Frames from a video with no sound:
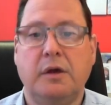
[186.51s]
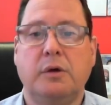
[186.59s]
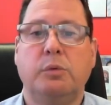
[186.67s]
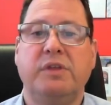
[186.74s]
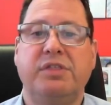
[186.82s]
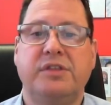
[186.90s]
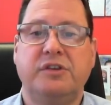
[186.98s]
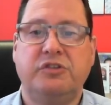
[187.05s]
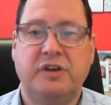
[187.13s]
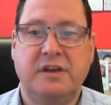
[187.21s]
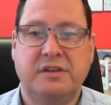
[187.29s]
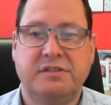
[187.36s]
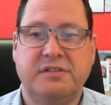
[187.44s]
with the
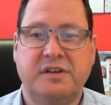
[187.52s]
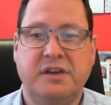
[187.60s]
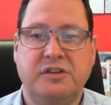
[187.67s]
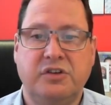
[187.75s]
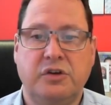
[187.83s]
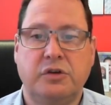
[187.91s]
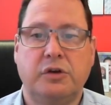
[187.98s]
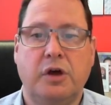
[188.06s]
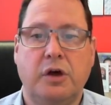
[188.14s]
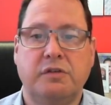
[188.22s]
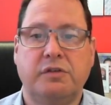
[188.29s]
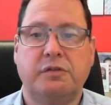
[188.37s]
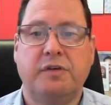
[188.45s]
GST
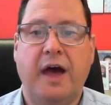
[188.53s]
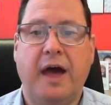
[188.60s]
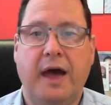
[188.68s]
turnover for